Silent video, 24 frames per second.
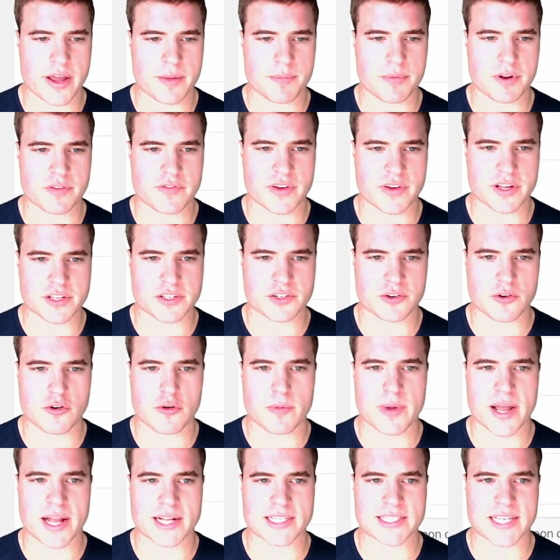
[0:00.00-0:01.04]
But if I scroll
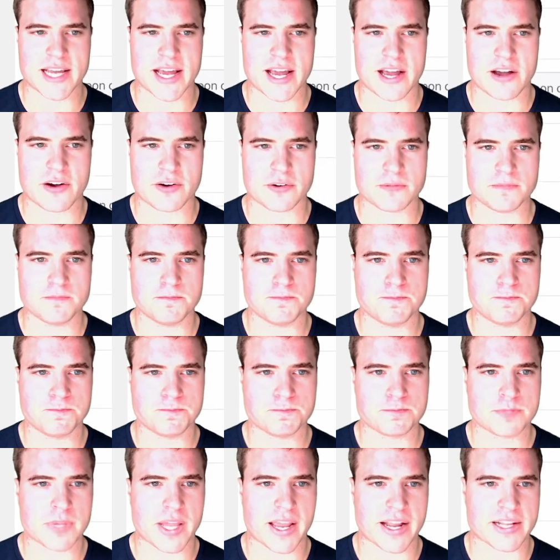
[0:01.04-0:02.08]
back down,
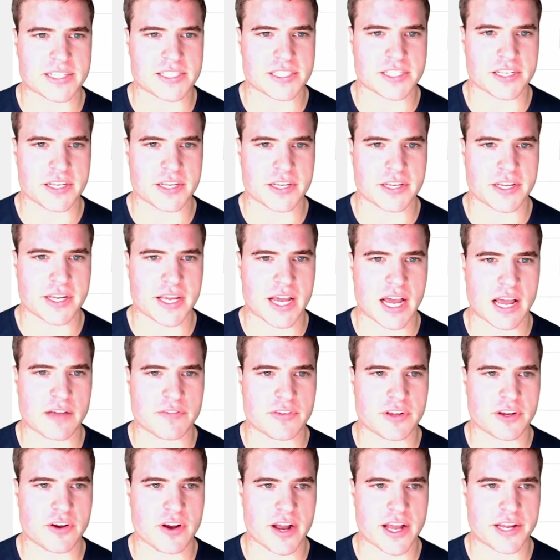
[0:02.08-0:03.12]
I can see coffee
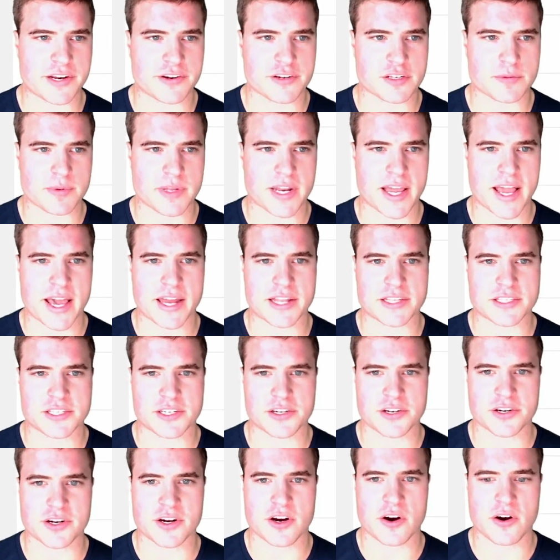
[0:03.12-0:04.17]
grinder has been added to your
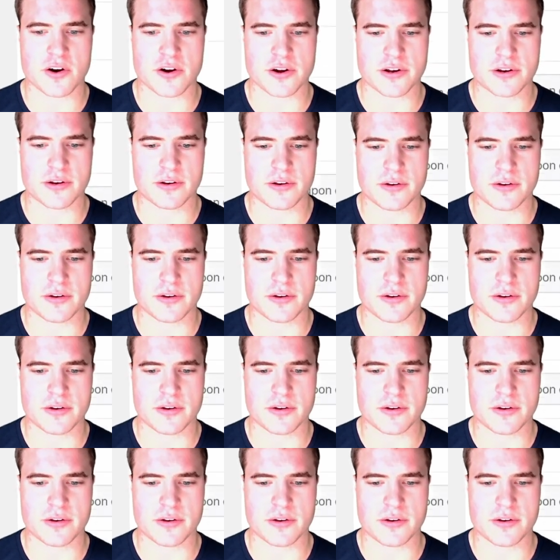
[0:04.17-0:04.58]
cart.